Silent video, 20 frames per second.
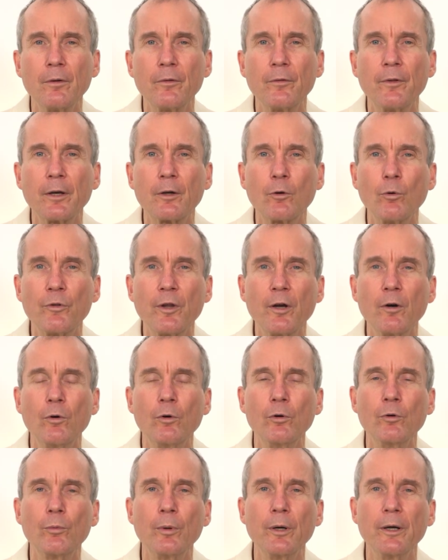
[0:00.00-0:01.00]
They go their
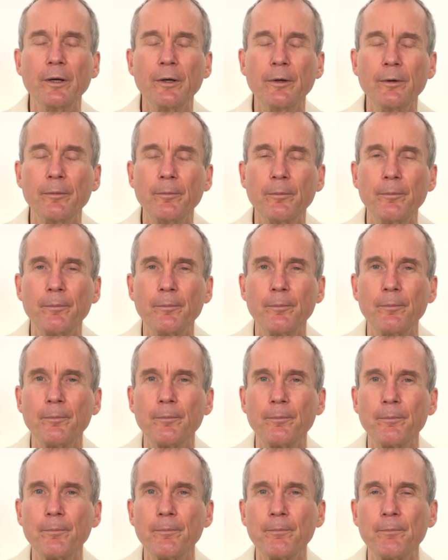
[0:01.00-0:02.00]
own way.
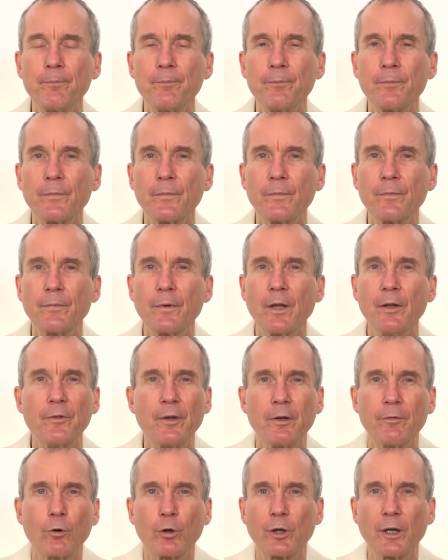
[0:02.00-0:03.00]
And
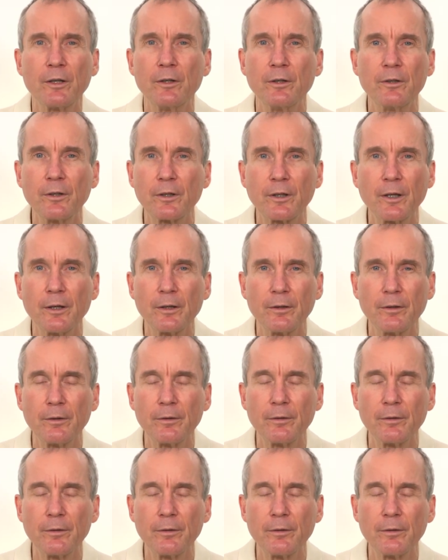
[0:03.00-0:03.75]
they forget it again.